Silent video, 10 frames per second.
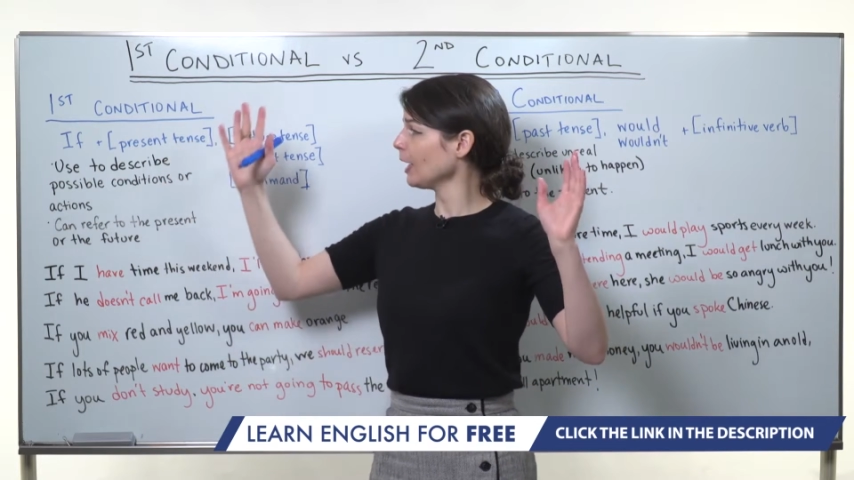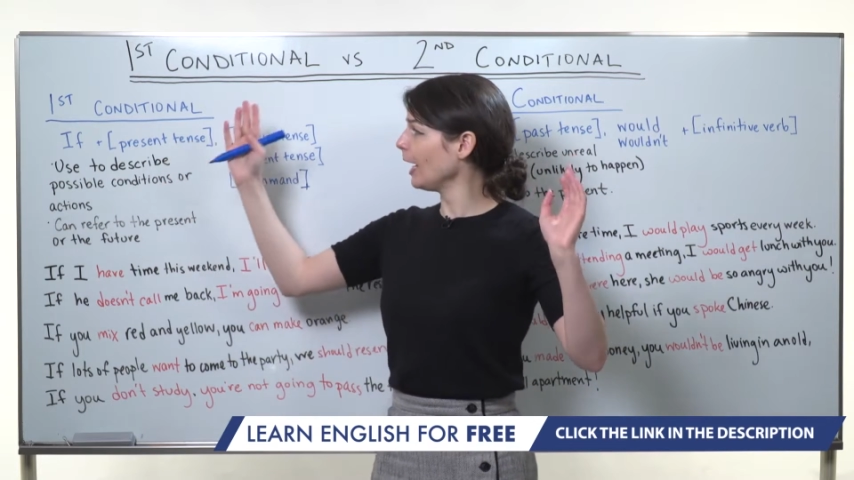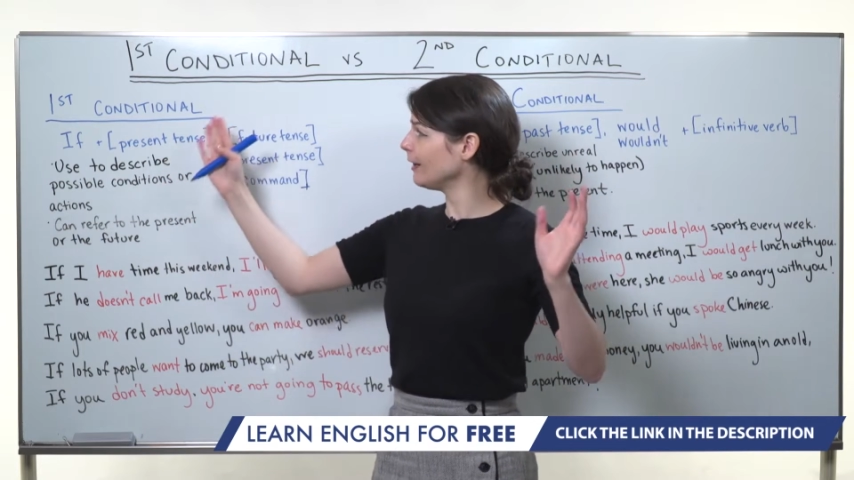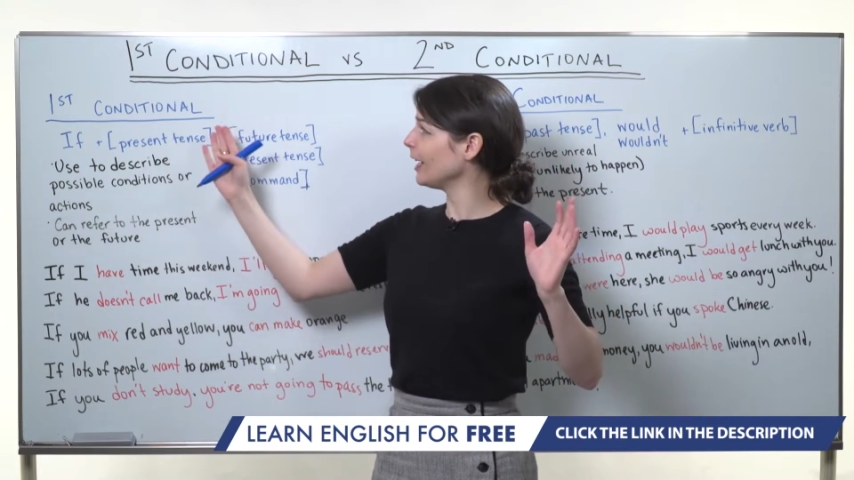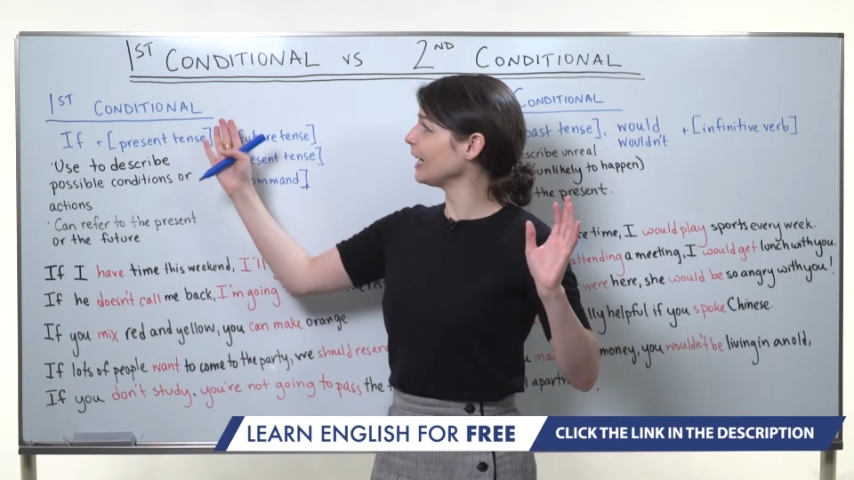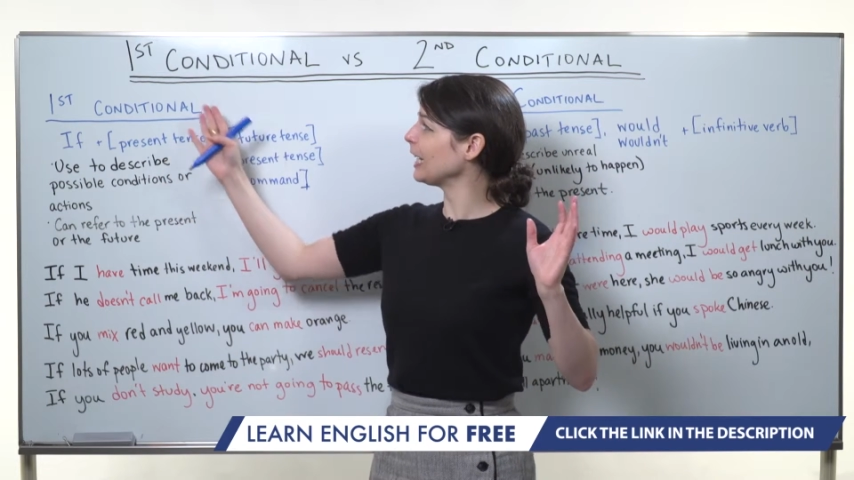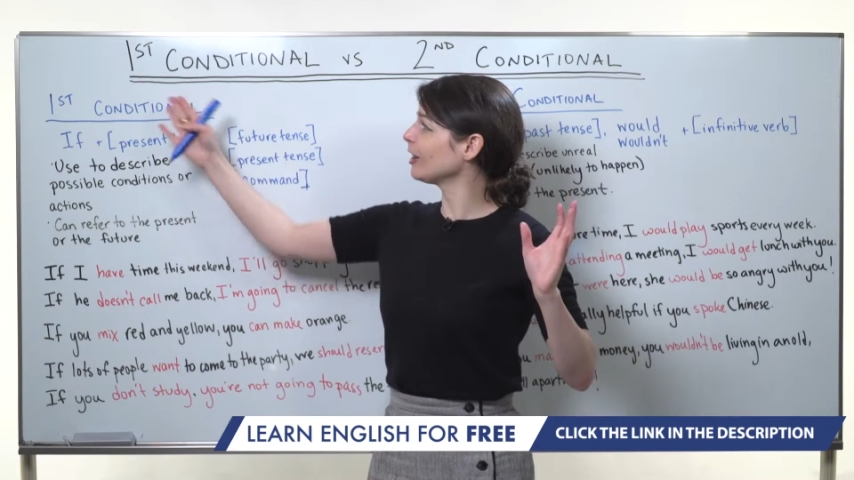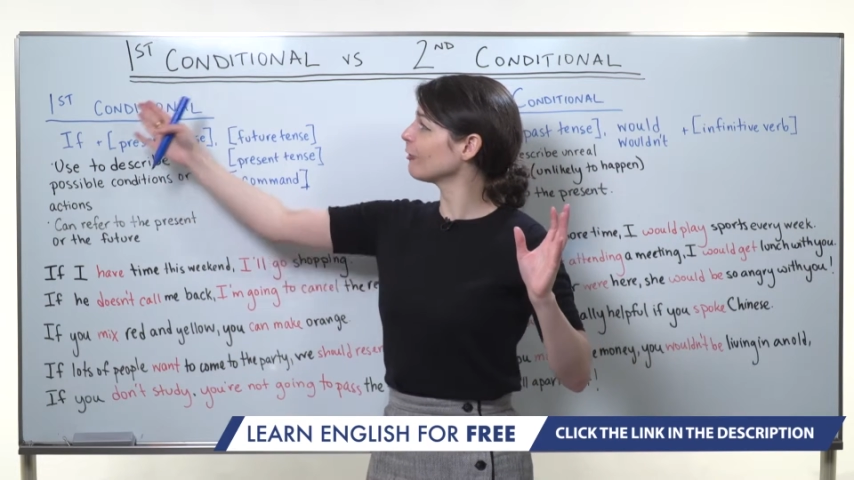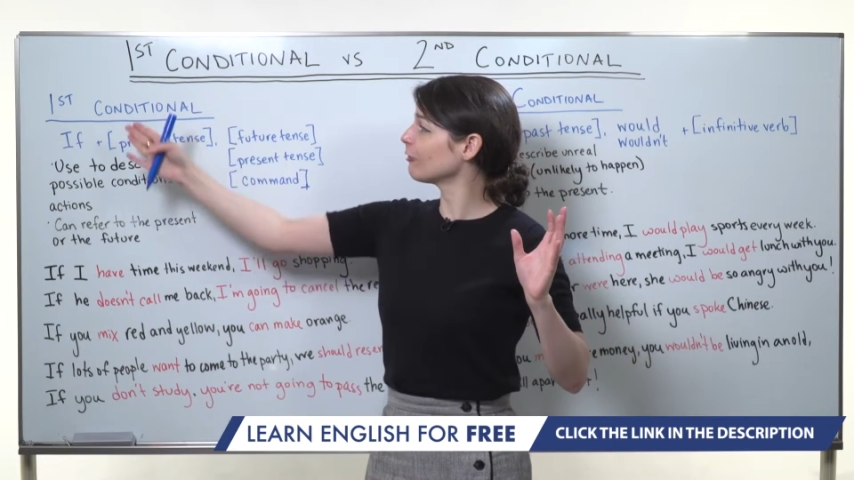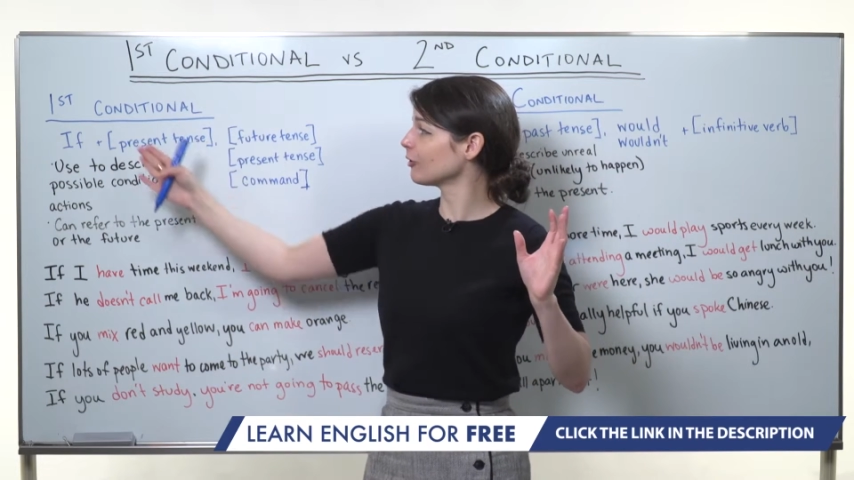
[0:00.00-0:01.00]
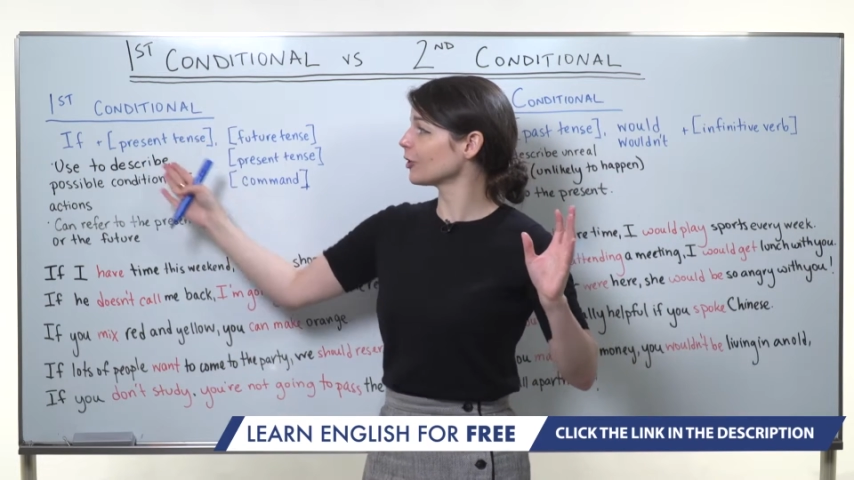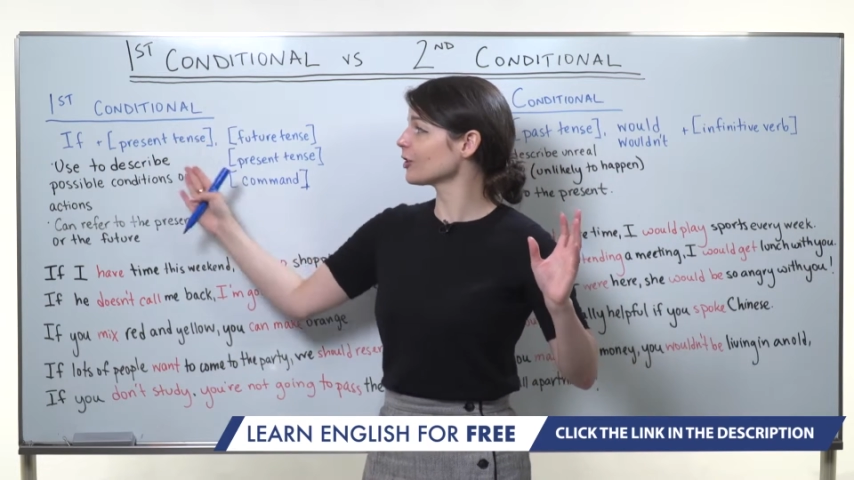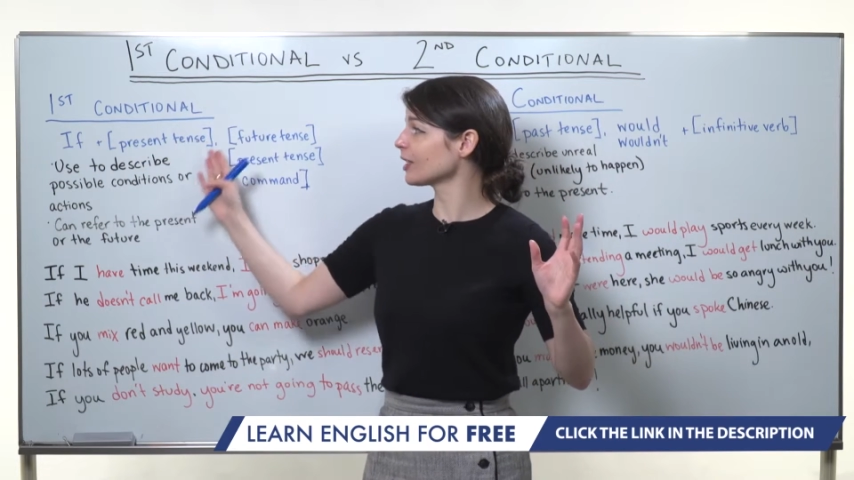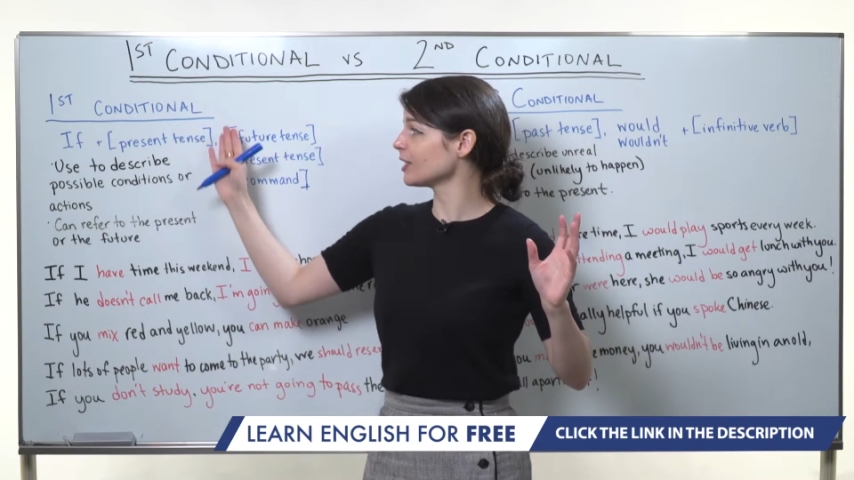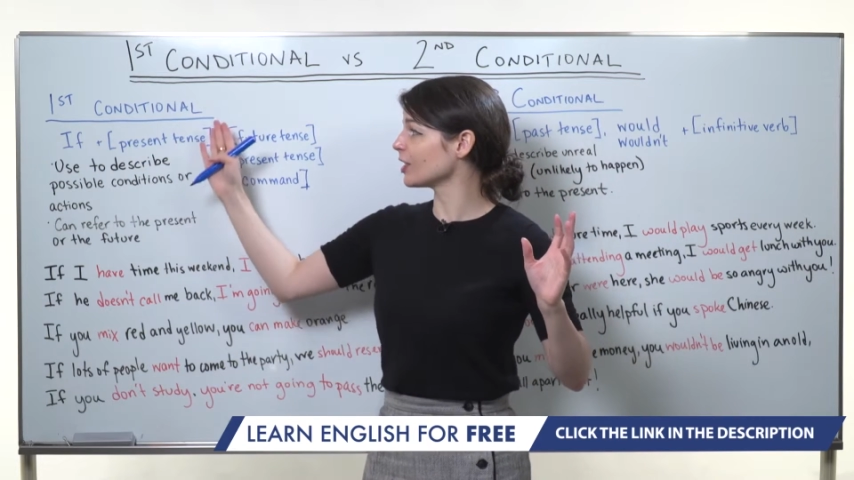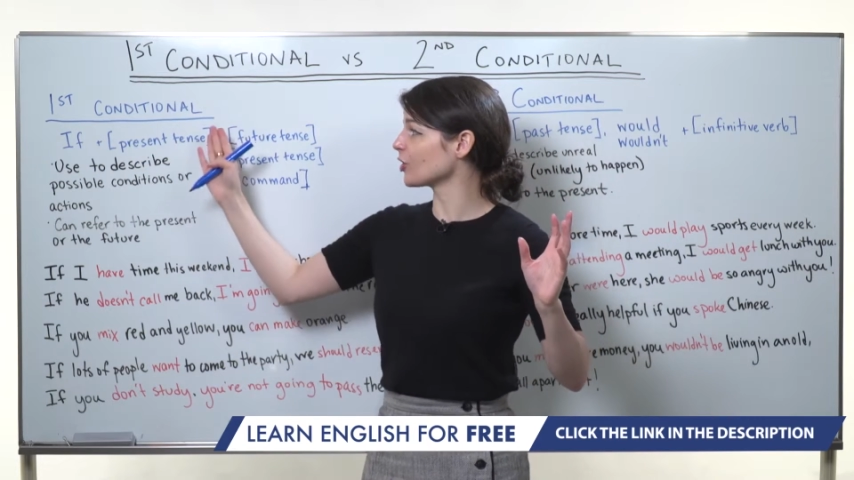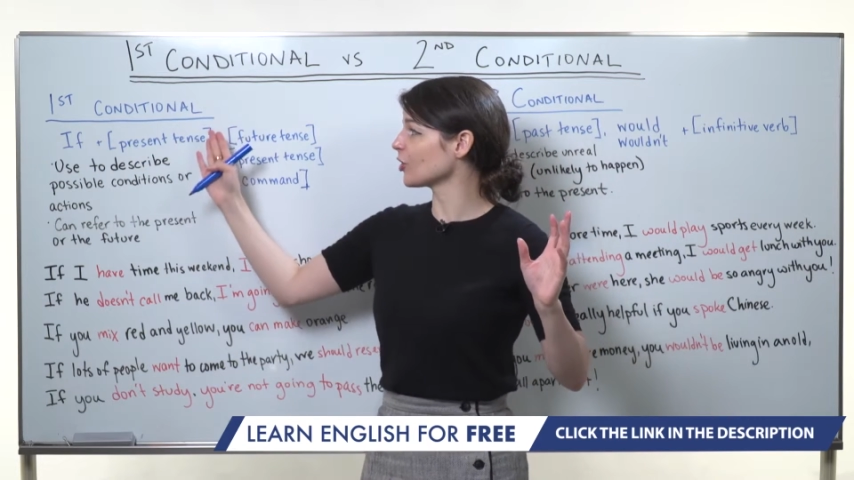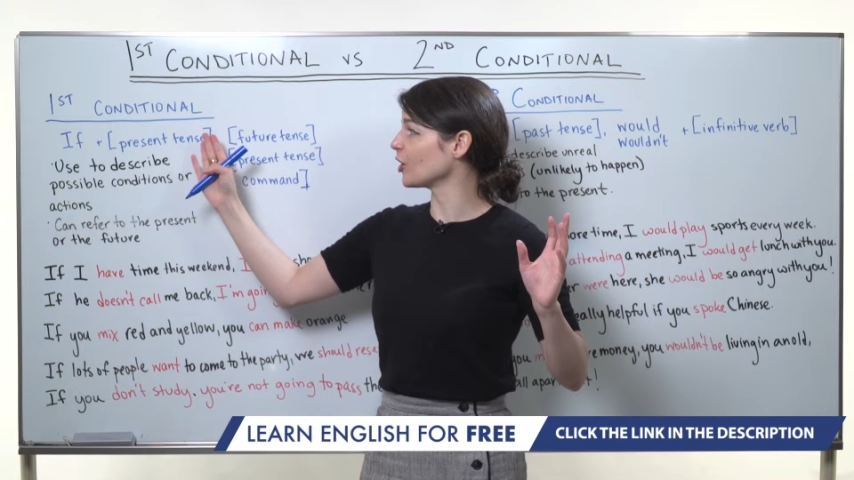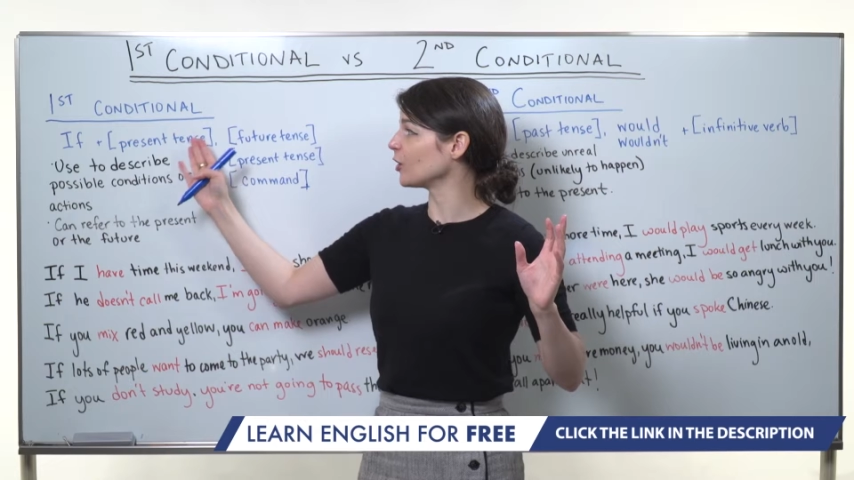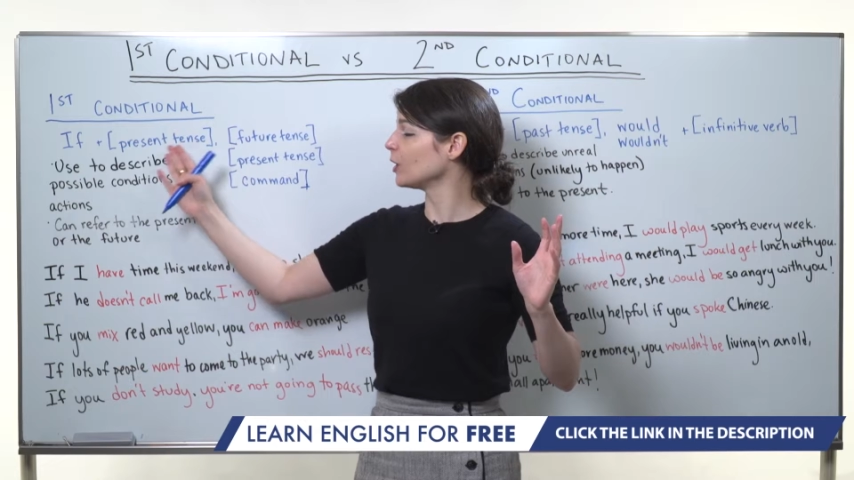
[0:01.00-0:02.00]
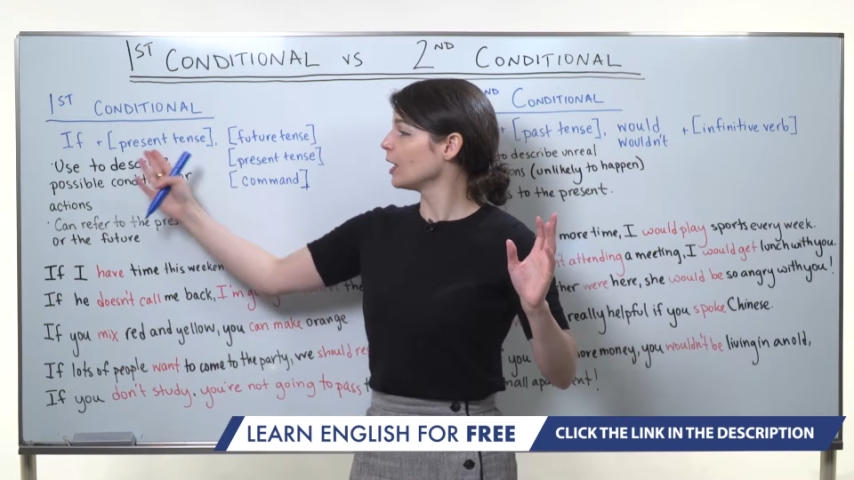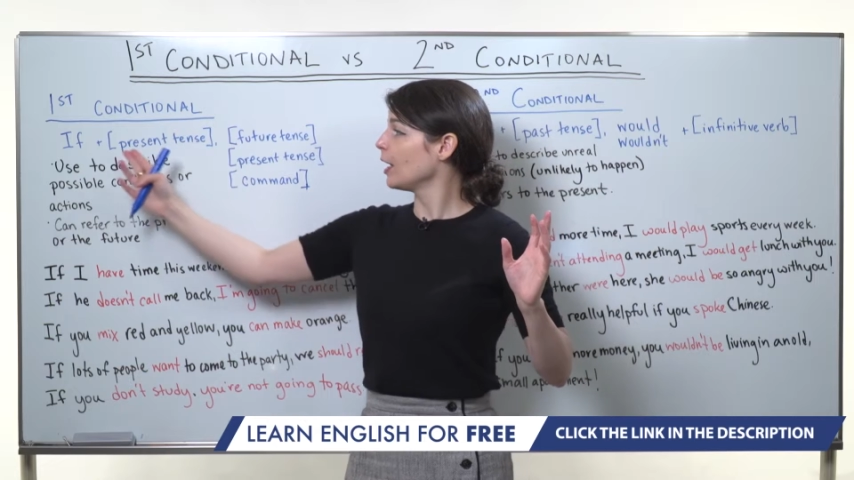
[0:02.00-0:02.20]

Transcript: and then in the first conditional,